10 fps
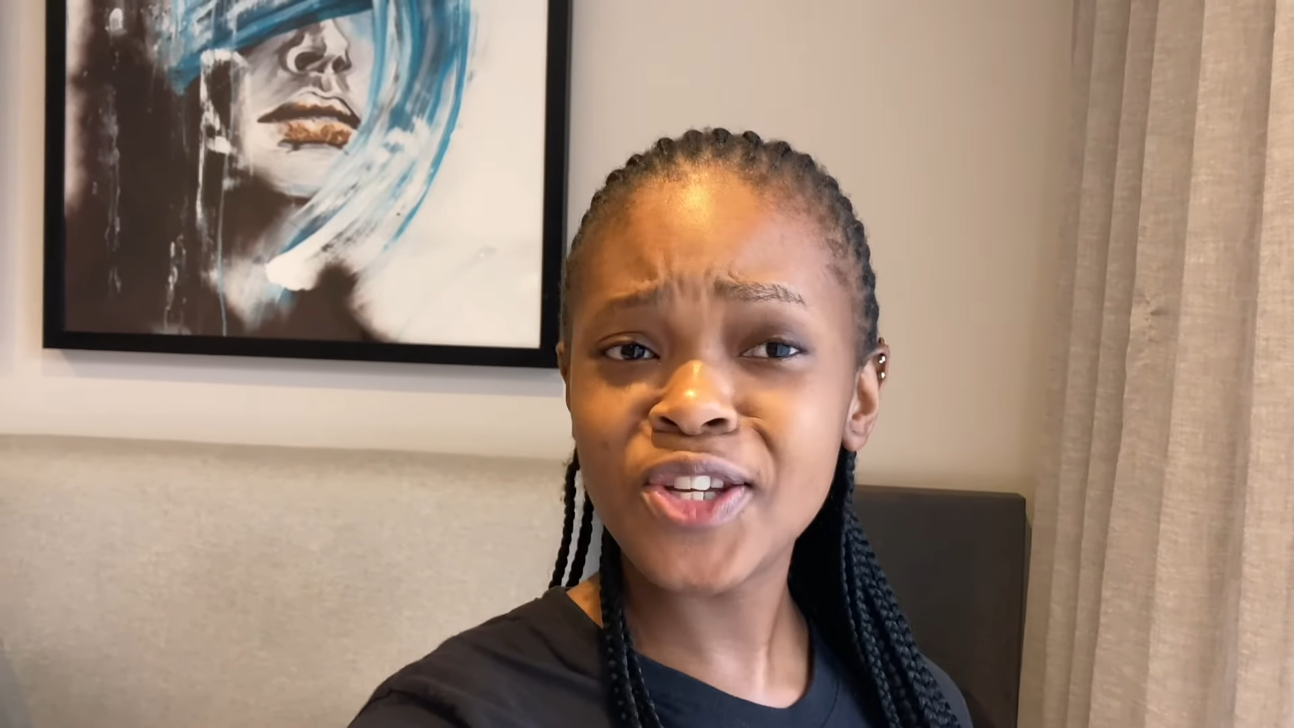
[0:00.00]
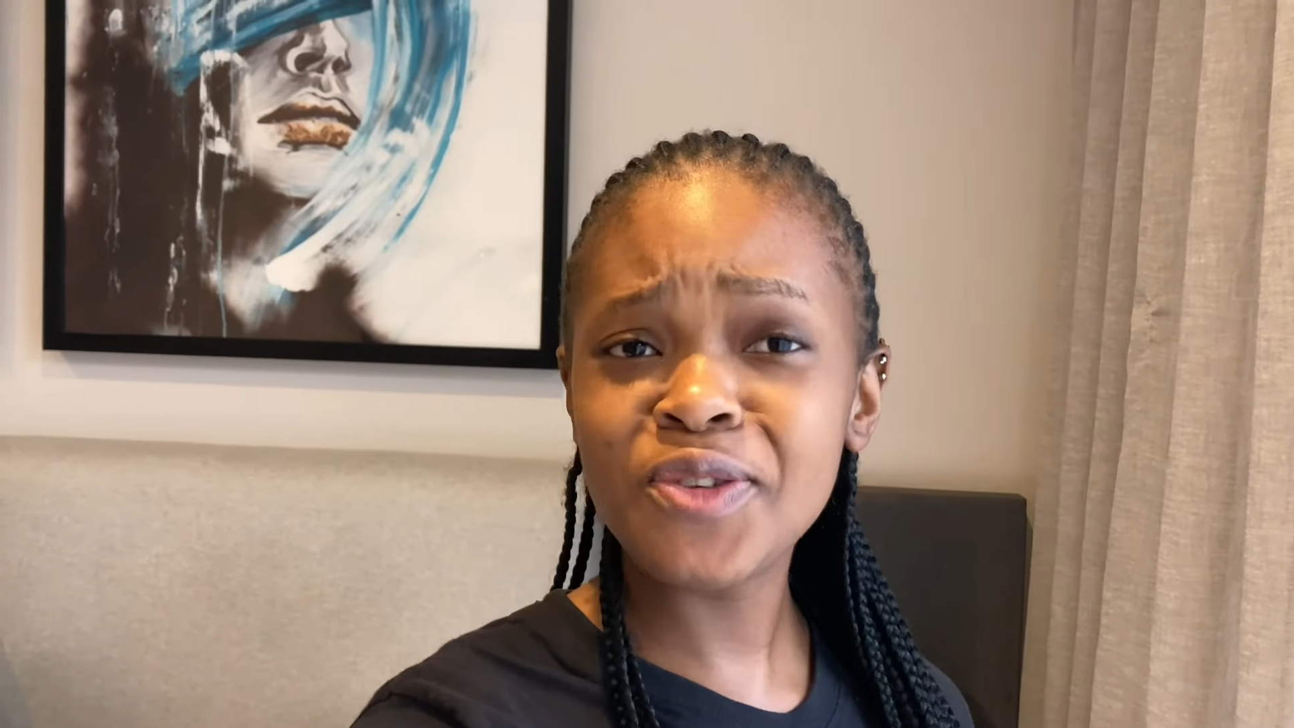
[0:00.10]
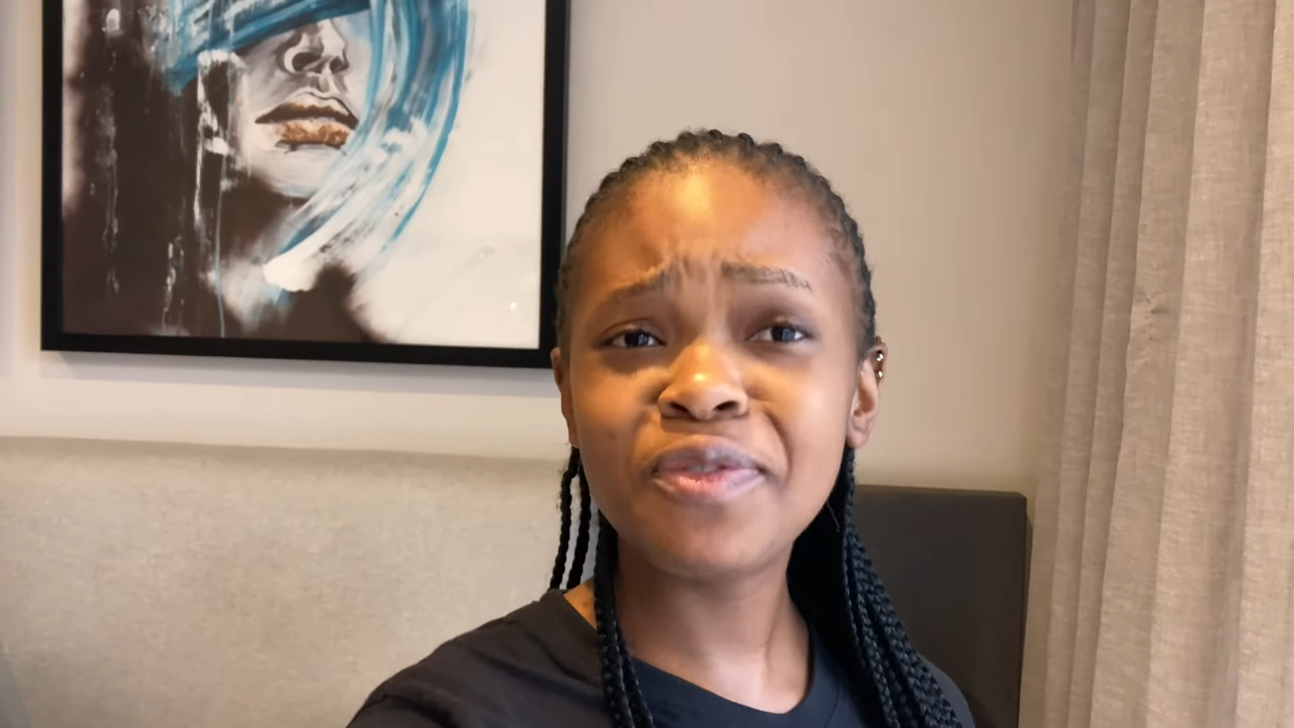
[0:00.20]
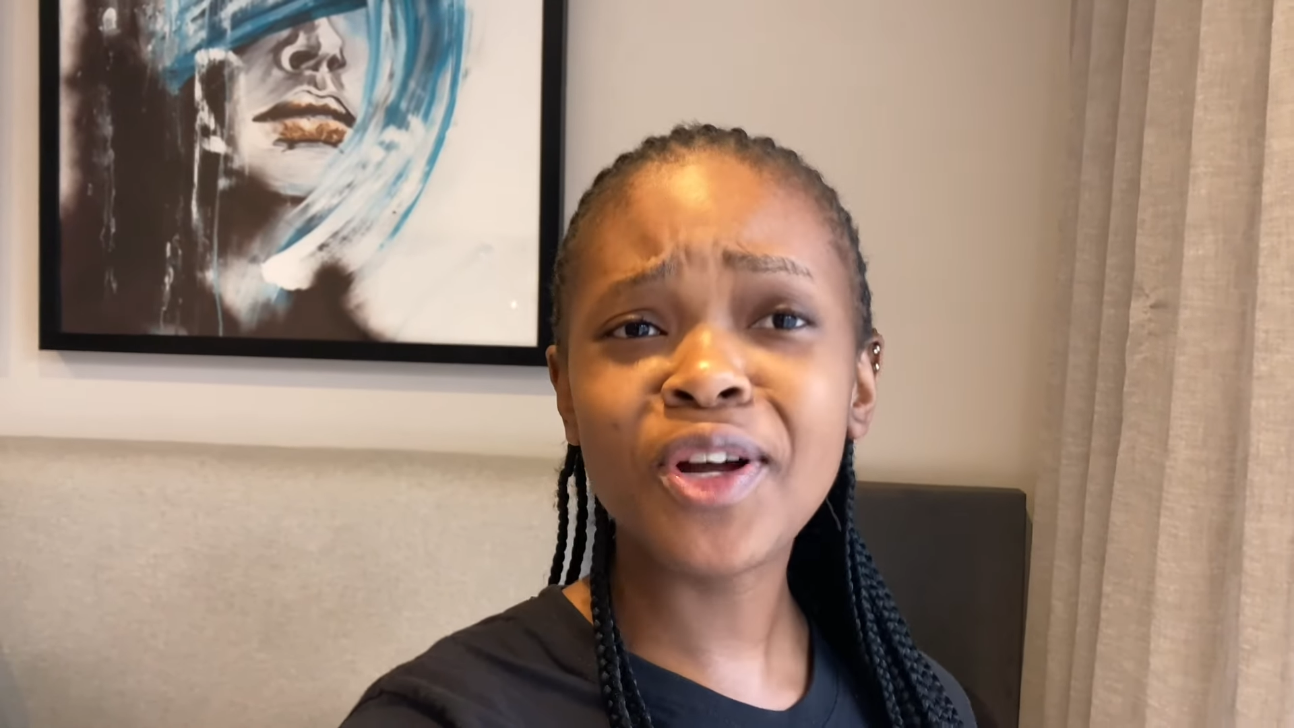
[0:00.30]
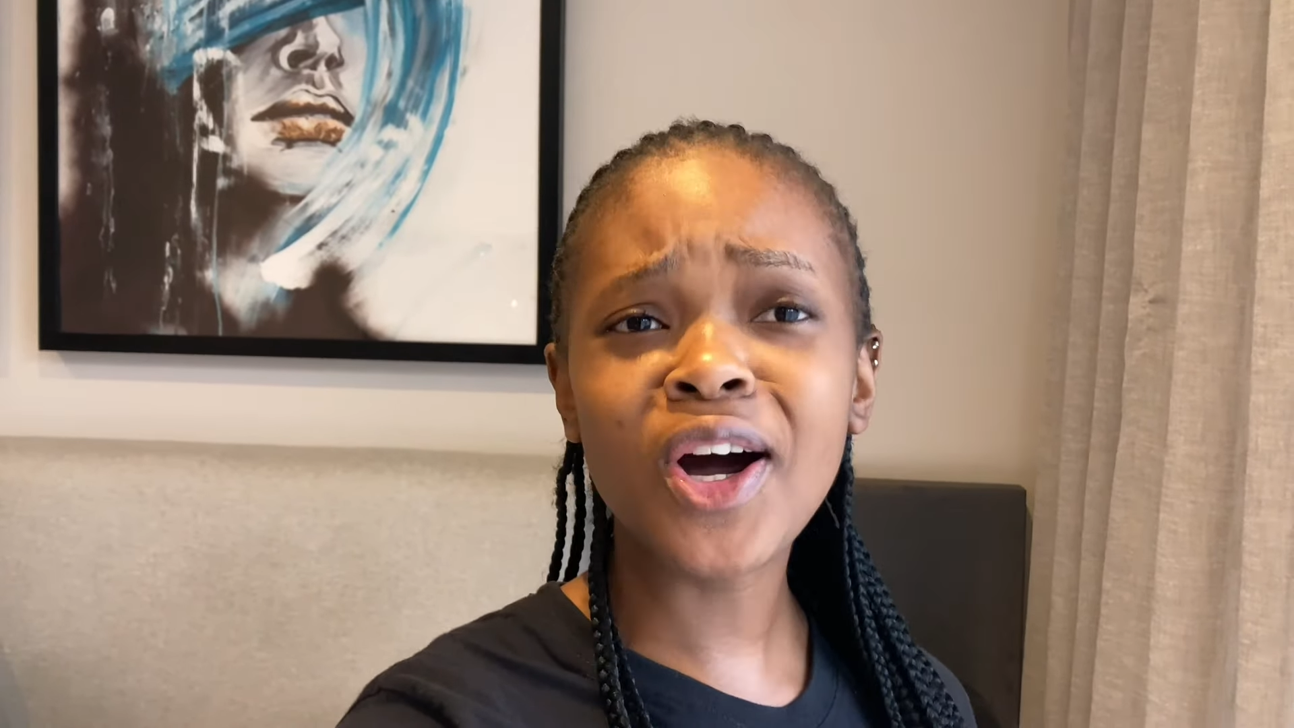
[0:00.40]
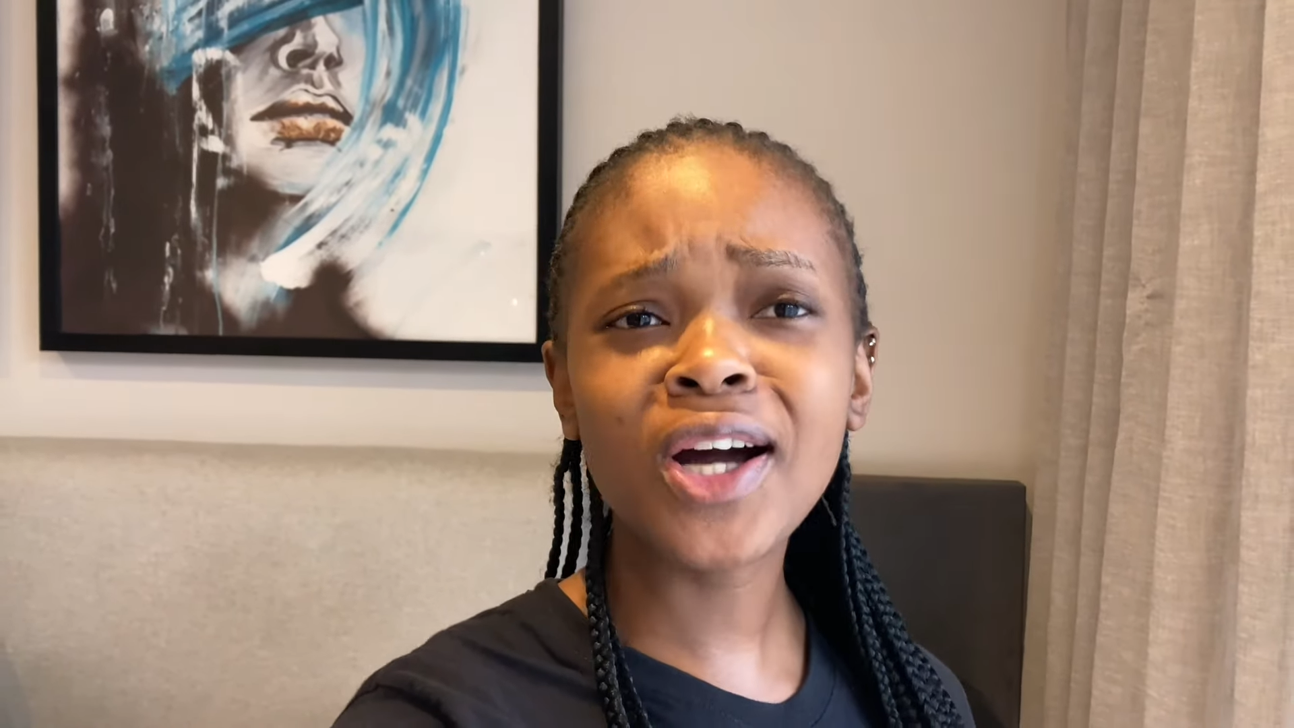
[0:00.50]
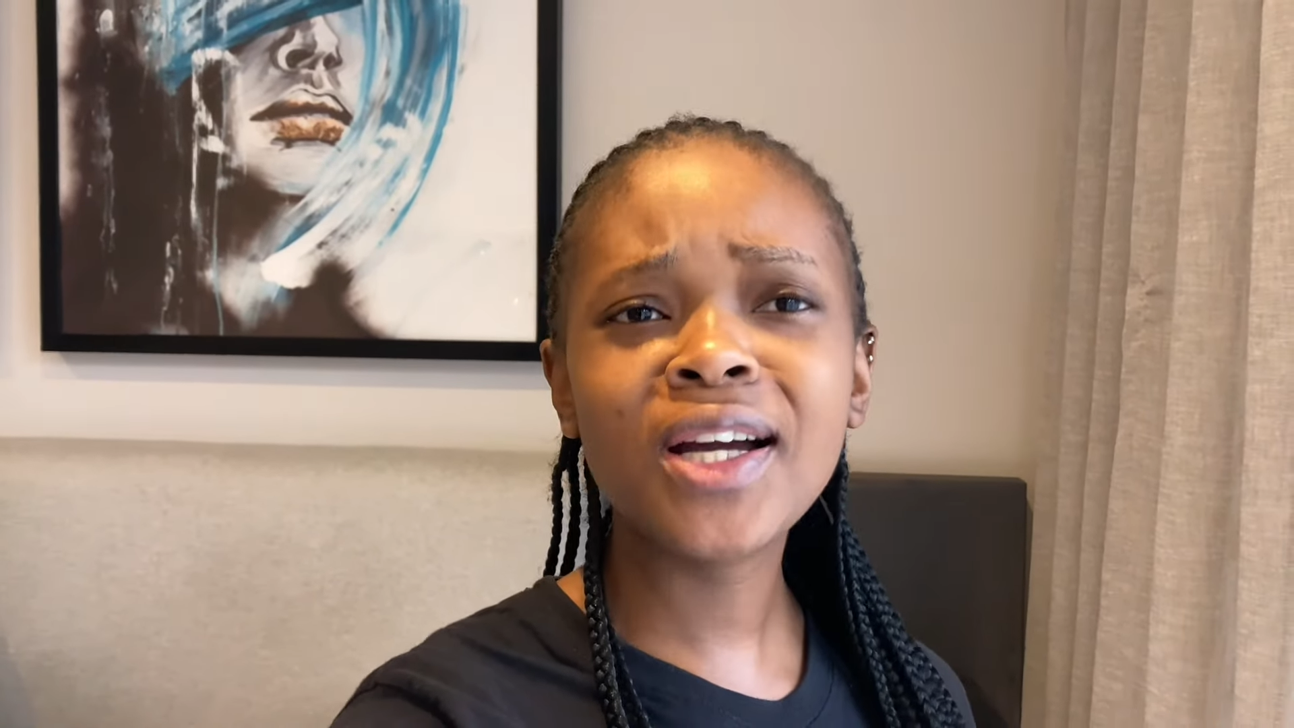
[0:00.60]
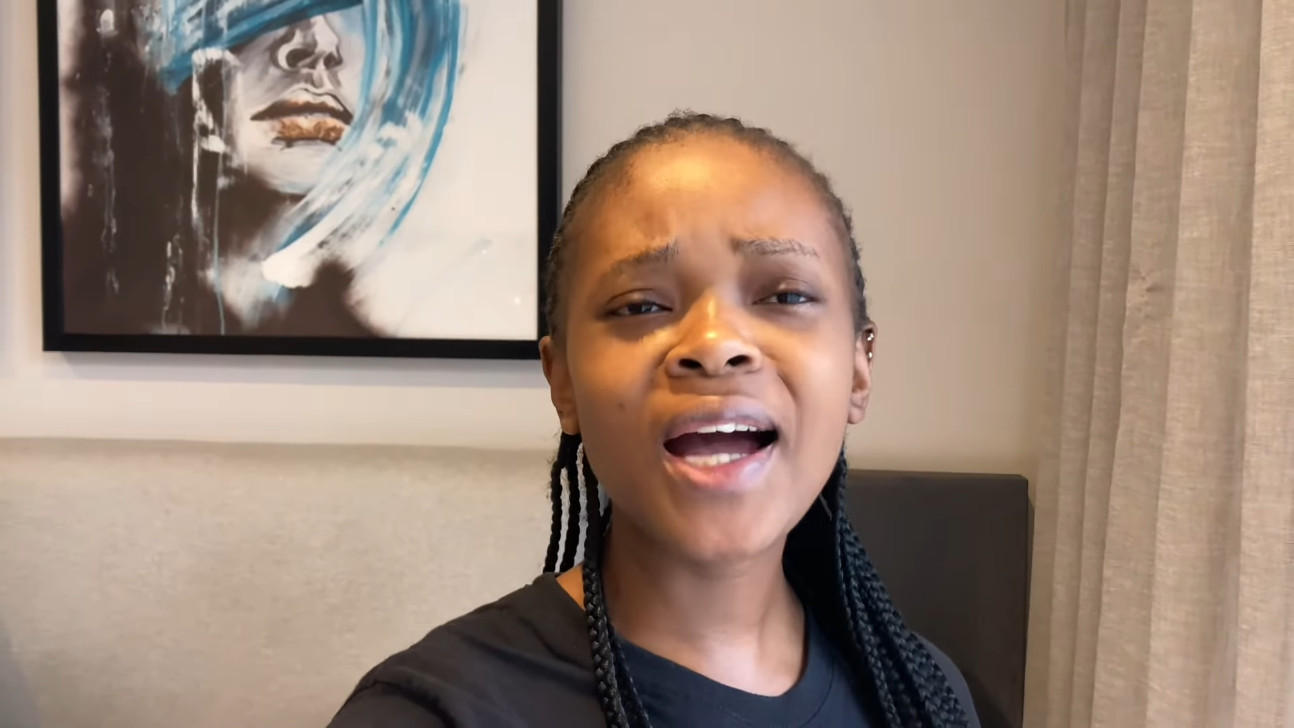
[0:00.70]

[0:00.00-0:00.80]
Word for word: vlog